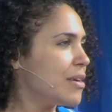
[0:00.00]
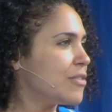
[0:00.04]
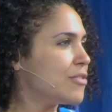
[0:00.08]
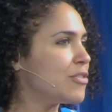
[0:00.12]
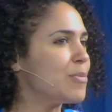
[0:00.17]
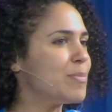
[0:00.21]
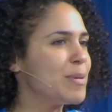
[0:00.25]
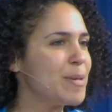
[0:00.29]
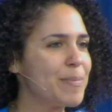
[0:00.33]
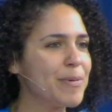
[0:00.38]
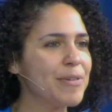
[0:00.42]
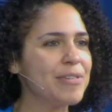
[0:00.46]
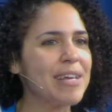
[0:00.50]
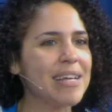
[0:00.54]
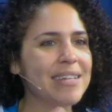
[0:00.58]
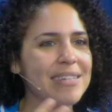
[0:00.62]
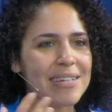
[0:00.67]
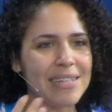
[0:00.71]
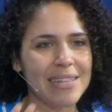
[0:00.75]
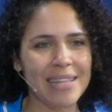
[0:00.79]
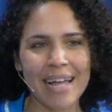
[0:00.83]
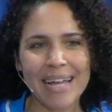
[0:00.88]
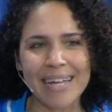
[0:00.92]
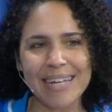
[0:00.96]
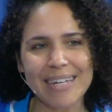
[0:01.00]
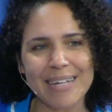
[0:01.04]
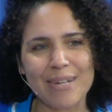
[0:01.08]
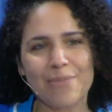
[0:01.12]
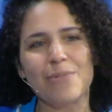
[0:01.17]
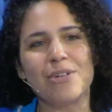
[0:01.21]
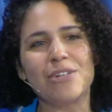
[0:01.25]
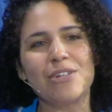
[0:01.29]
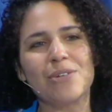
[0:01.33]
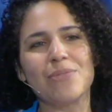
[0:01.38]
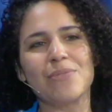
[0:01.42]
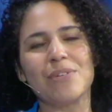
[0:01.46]
So people tend to like it
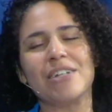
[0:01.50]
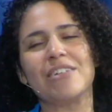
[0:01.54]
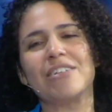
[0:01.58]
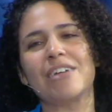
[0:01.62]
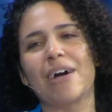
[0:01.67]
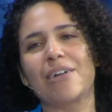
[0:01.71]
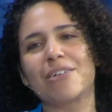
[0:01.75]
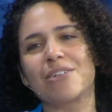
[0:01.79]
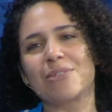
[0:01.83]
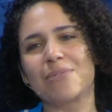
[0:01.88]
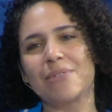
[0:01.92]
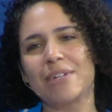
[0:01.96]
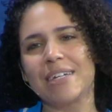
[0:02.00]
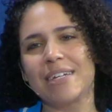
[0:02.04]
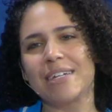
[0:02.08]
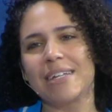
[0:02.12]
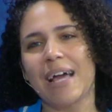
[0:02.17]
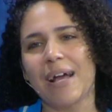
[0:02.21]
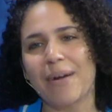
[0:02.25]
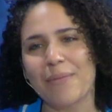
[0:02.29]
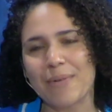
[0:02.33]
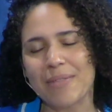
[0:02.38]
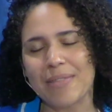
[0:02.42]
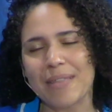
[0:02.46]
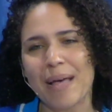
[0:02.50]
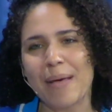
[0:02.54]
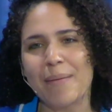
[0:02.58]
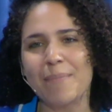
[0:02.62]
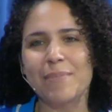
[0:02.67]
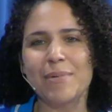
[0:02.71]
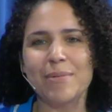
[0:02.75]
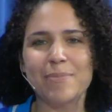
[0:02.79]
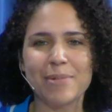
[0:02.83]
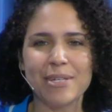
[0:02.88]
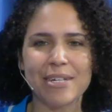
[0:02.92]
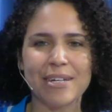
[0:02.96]
when you reach out to reconnect with
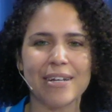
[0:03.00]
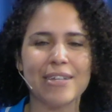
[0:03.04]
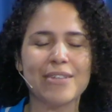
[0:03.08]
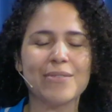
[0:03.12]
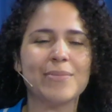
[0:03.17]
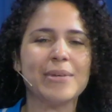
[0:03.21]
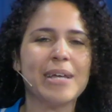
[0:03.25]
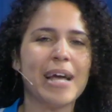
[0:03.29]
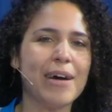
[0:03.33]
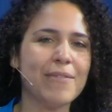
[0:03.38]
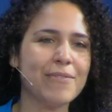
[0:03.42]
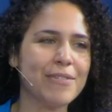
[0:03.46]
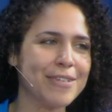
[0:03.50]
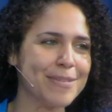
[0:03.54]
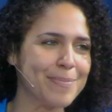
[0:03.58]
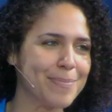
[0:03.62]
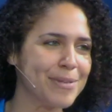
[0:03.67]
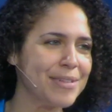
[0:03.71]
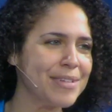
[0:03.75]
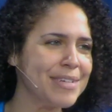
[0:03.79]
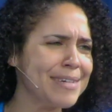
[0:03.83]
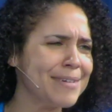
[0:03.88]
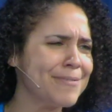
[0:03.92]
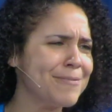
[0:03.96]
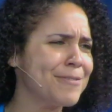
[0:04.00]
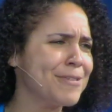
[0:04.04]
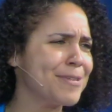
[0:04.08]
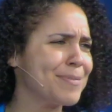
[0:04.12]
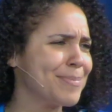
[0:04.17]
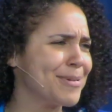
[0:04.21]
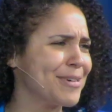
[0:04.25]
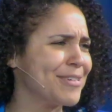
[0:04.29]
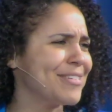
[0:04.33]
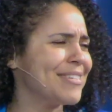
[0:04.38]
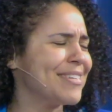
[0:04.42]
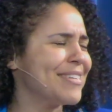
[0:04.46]
them, but because we have this belief, this
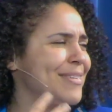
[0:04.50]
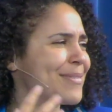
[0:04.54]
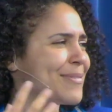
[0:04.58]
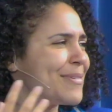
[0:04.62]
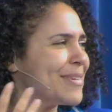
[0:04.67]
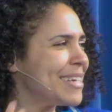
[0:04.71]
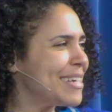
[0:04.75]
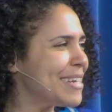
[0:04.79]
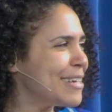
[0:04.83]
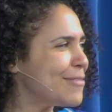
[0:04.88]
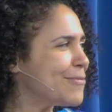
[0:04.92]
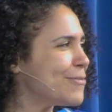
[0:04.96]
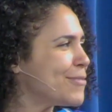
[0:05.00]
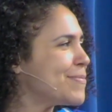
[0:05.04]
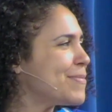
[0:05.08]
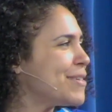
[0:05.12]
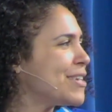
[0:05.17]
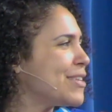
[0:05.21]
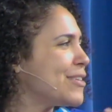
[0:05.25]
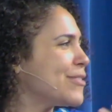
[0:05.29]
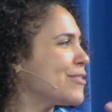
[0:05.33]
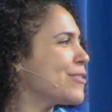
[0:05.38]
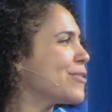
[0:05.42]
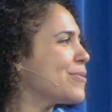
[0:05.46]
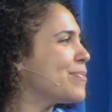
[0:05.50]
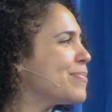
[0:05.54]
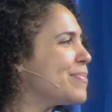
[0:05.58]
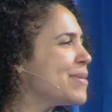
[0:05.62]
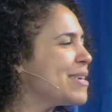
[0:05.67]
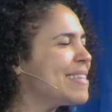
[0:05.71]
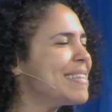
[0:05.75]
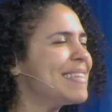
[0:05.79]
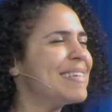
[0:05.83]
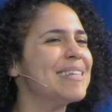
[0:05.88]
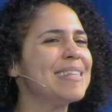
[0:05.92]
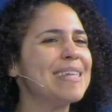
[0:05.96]
person doesn't want to hear from me, they're so
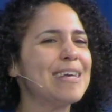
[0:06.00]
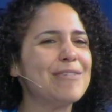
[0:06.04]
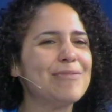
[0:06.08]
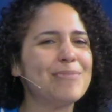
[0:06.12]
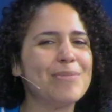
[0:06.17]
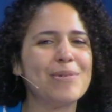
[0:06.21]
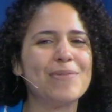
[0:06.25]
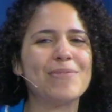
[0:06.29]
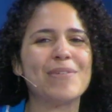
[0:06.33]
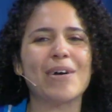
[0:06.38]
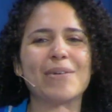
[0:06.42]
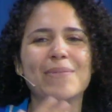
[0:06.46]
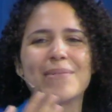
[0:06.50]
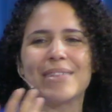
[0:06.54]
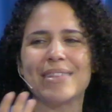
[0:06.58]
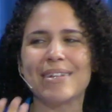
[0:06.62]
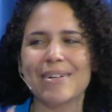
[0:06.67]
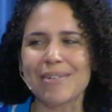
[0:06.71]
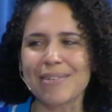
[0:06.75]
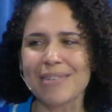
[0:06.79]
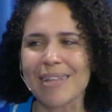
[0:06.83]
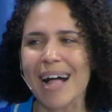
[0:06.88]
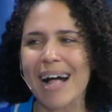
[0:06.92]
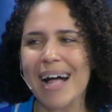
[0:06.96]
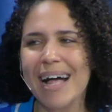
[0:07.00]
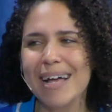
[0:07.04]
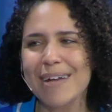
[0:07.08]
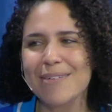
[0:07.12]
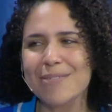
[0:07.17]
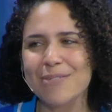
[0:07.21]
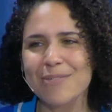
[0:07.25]
busy, they've moved on with their lives,